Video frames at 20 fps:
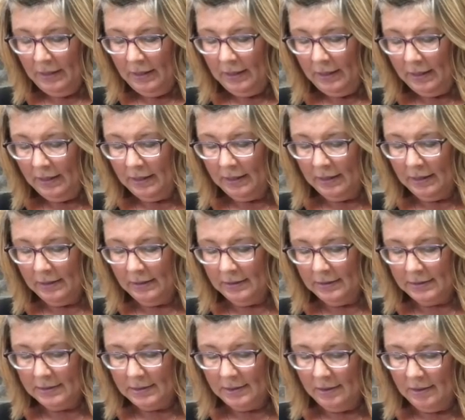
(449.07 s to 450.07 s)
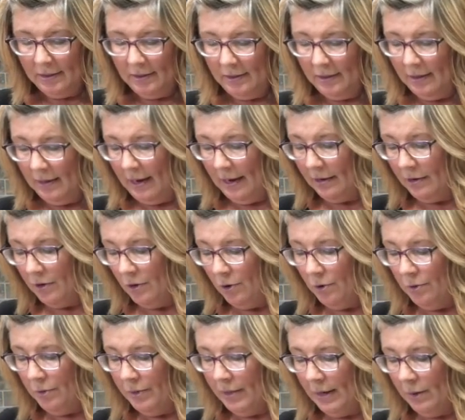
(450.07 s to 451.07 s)
And I
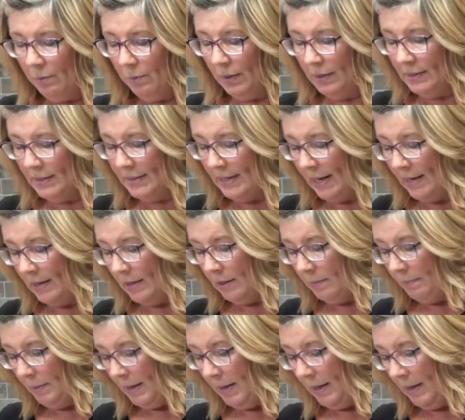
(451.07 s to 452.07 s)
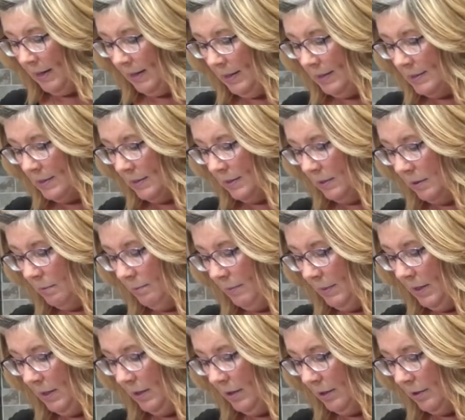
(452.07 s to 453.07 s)
know that one side of the bacon is a little
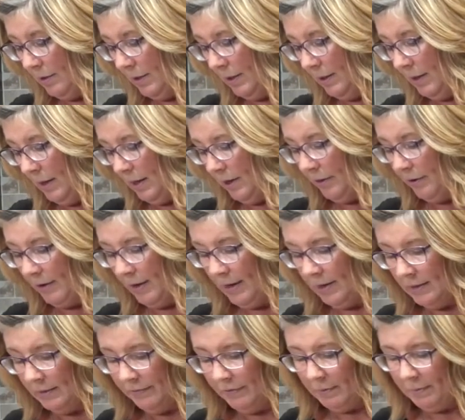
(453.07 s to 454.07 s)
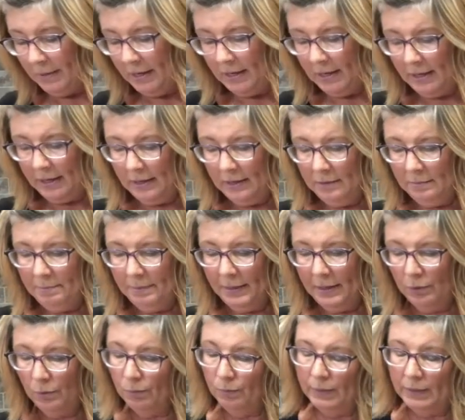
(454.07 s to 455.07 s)
meatier than the other end of the bacon,
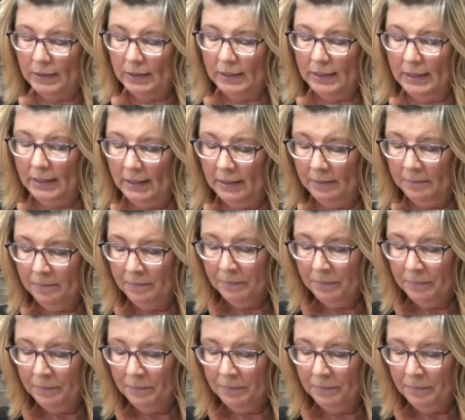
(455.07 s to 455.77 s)
but really,